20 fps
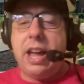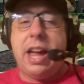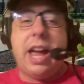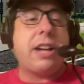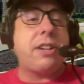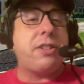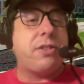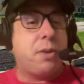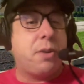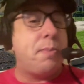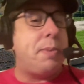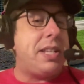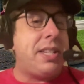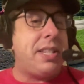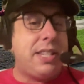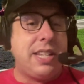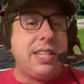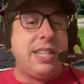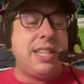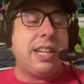extra
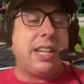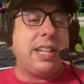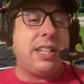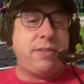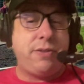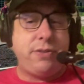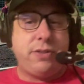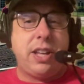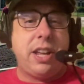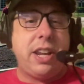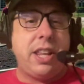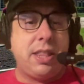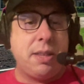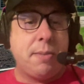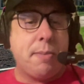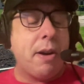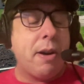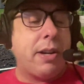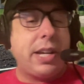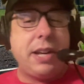BC tickets flooding the
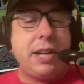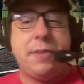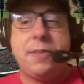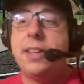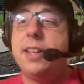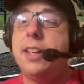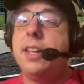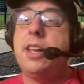market.